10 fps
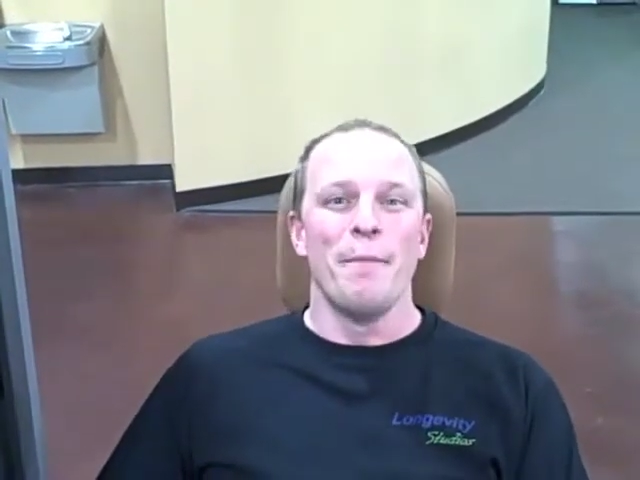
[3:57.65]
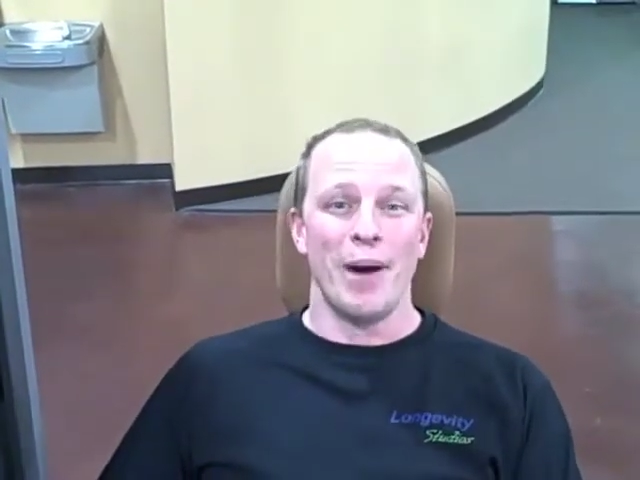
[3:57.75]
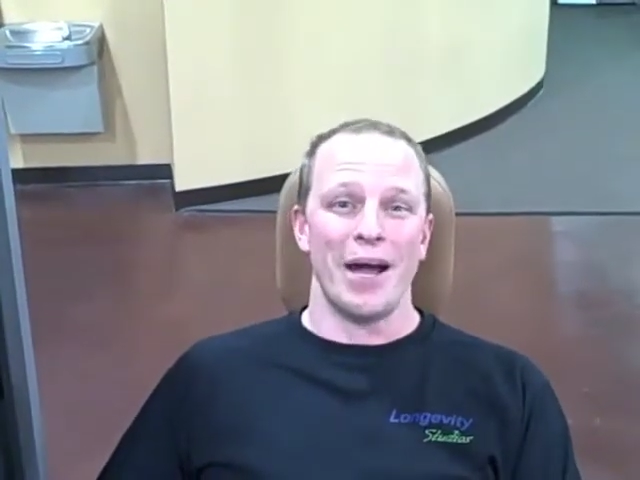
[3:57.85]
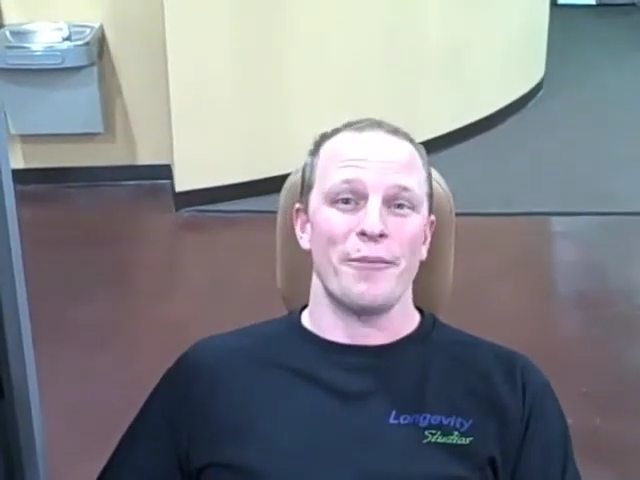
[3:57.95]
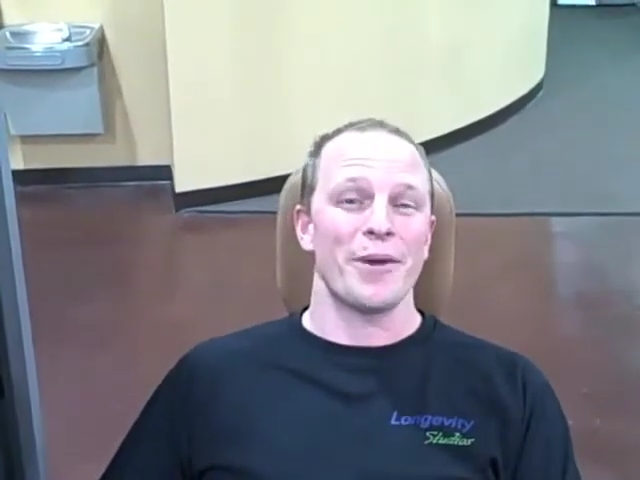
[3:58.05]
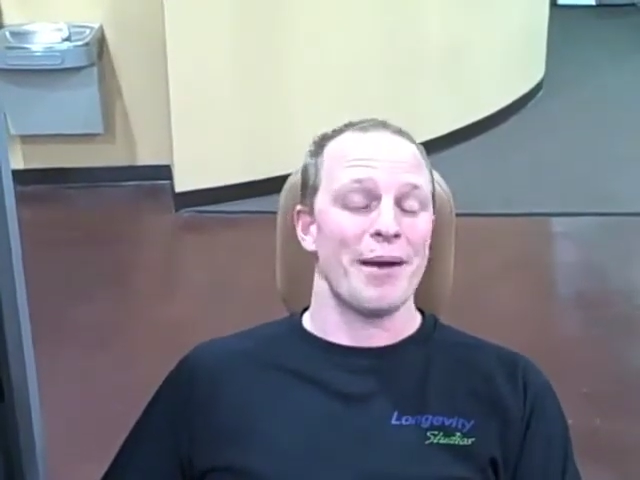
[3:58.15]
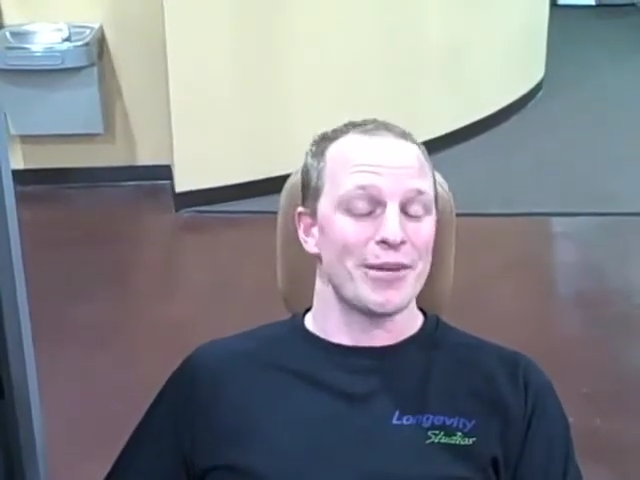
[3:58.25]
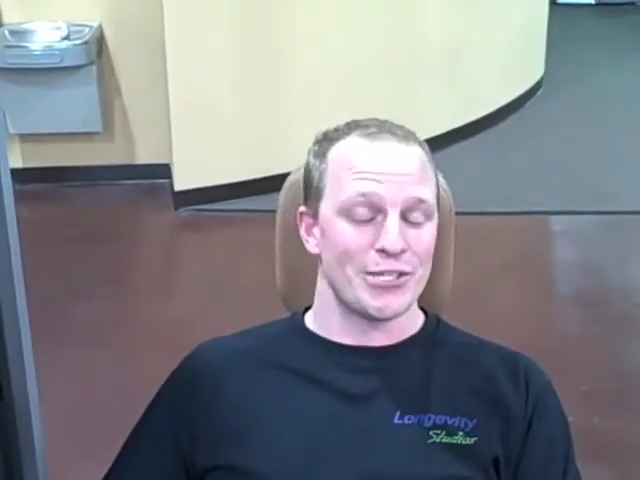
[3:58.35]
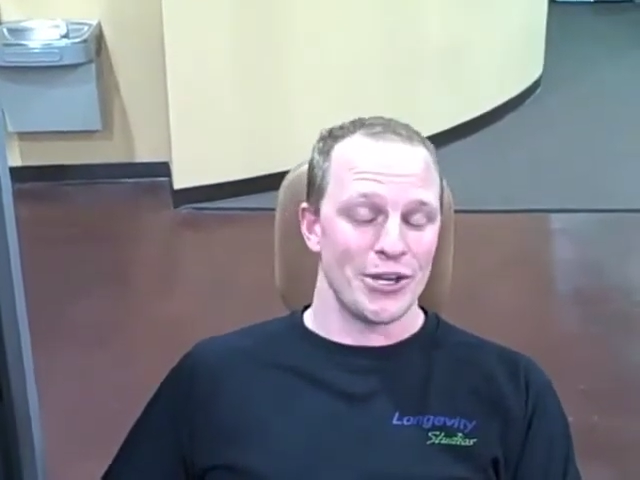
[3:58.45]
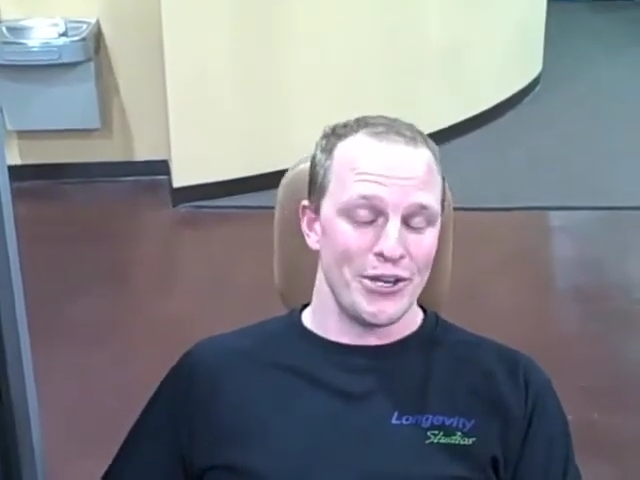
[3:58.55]
But what I'm
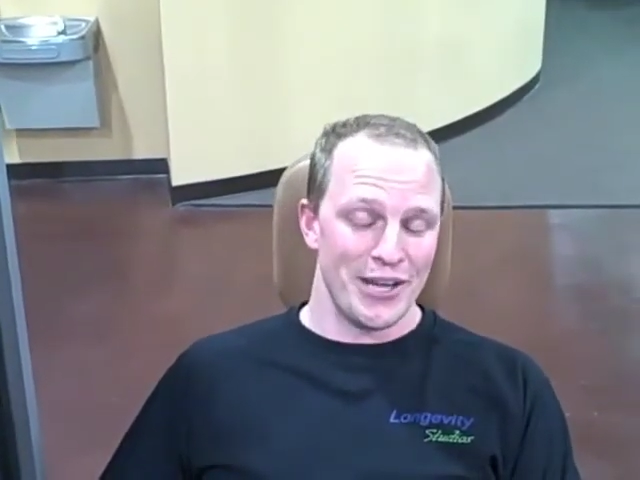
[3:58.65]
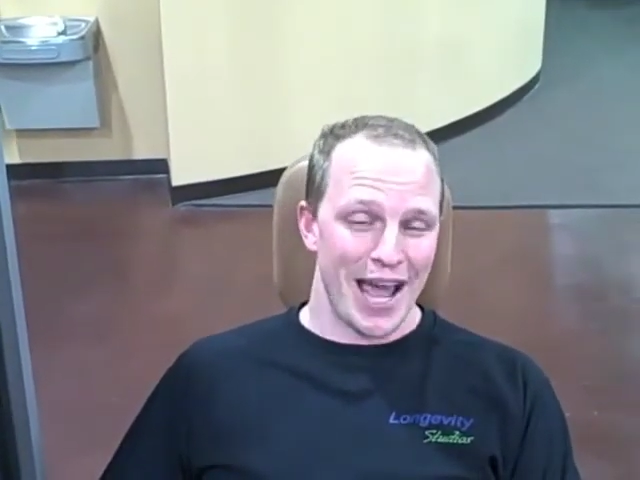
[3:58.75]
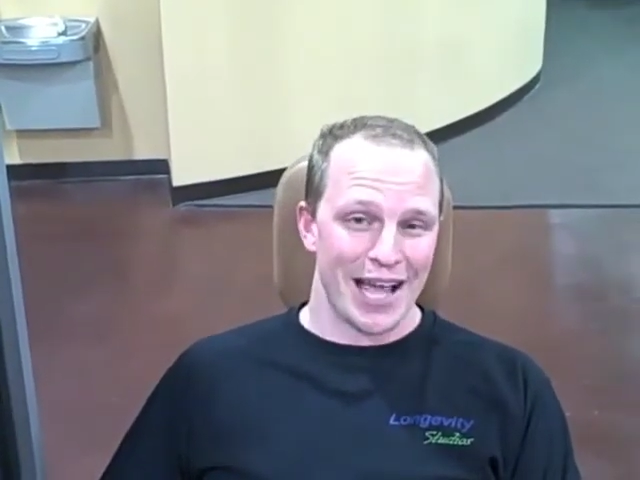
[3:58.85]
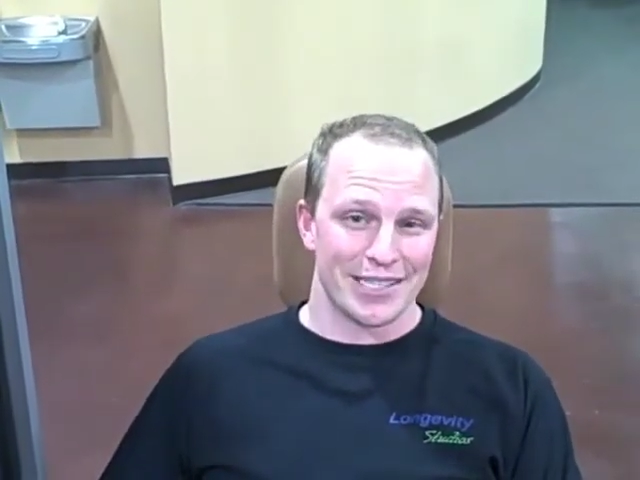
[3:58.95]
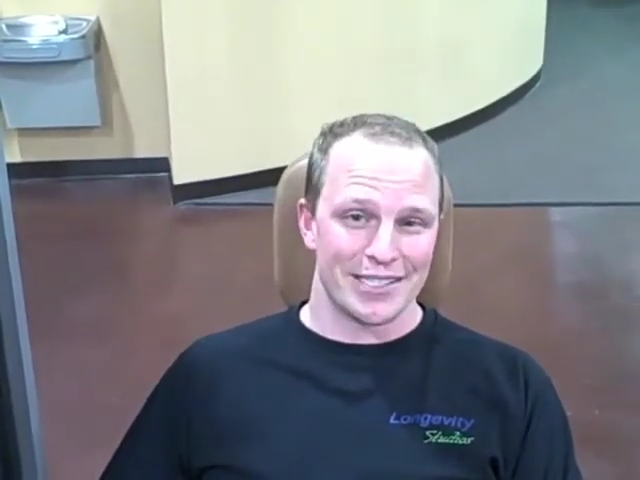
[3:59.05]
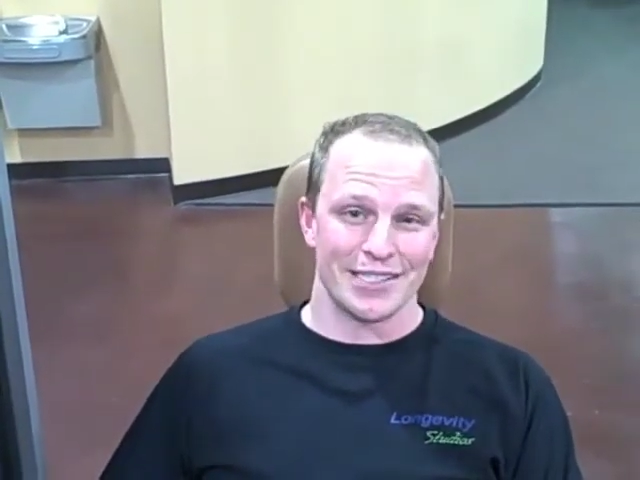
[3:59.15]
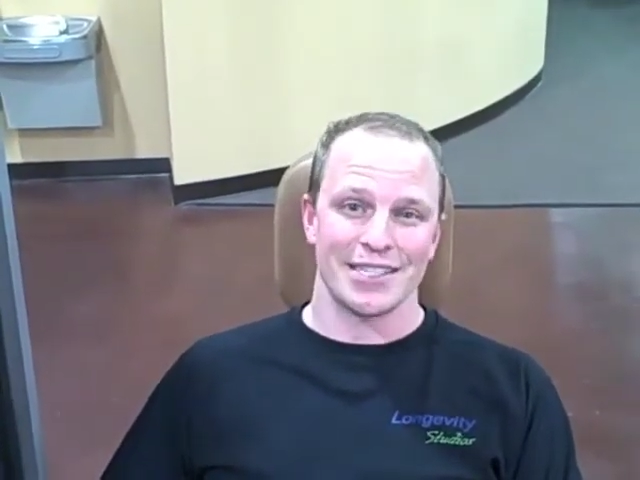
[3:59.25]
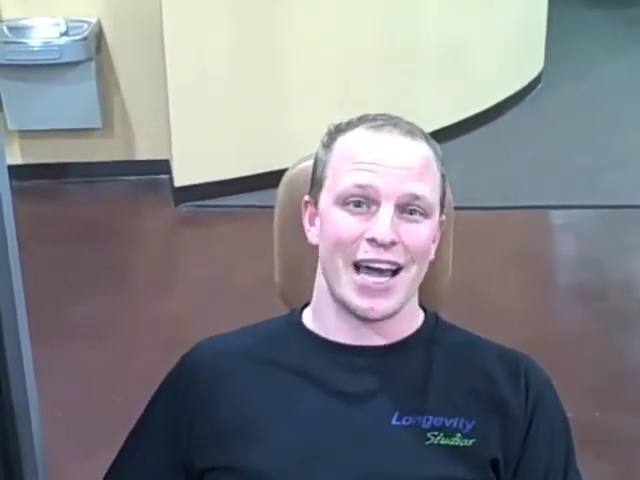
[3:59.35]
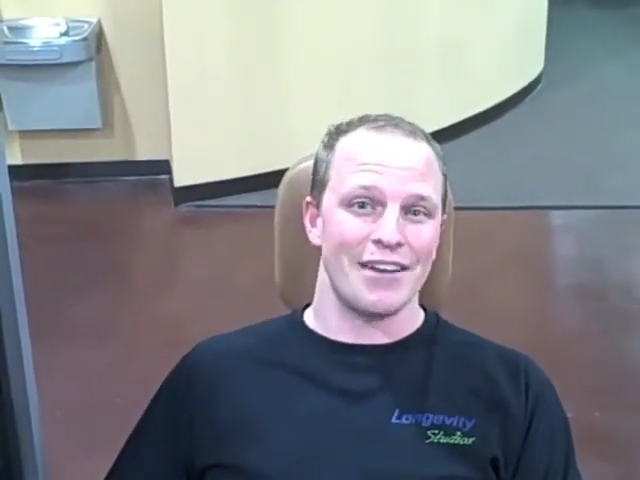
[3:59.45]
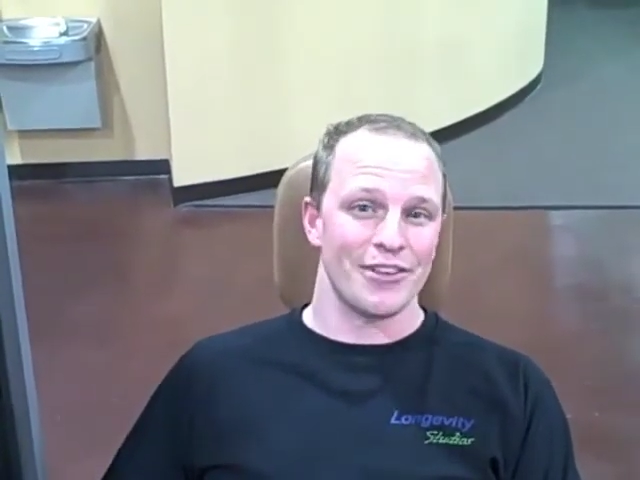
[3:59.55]
going to show you next is
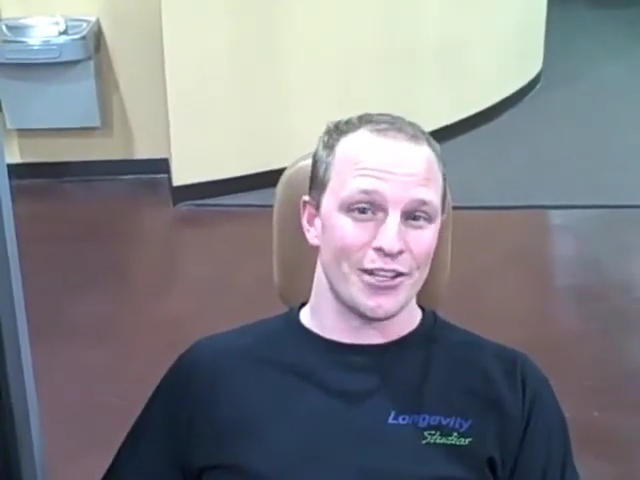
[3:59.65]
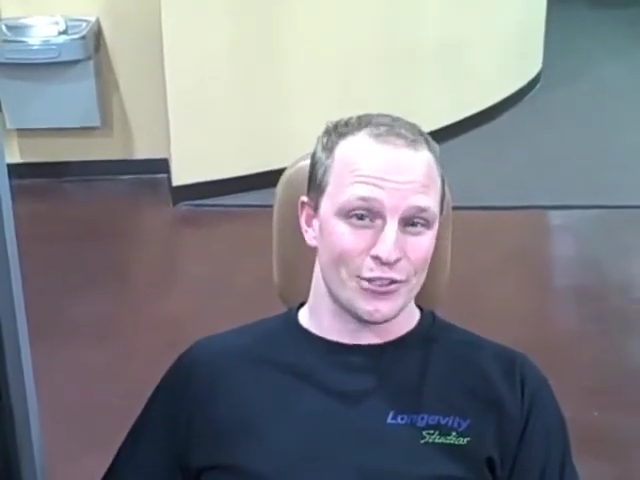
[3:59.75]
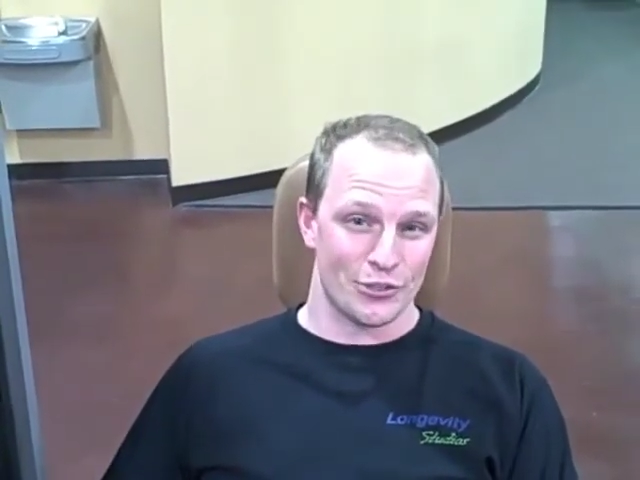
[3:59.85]
kind of a little